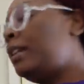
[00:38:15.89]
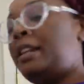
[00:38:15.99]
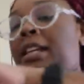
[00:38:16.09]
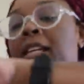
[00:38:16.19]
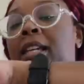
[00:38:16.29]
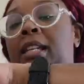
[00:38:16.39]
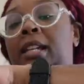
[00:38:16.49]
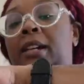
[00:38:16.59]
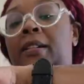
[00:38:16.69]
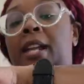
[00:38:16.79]
Nikki and
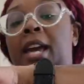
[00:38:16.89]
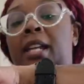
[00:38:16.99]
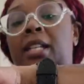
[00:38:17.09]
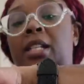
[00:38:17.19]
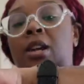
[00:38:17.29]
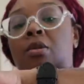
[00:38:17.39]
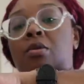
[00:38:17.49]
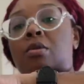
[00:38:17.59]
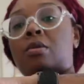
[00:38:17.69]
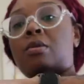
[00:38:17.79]
her daddy show.
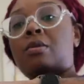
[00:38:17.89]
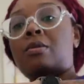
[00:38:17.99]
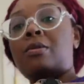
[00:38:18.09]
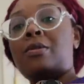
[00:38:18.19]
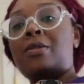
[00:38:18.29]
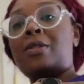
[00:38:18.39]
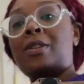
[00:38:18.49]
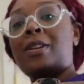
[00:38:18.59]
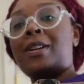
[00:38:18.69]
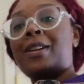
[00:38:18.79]
Her.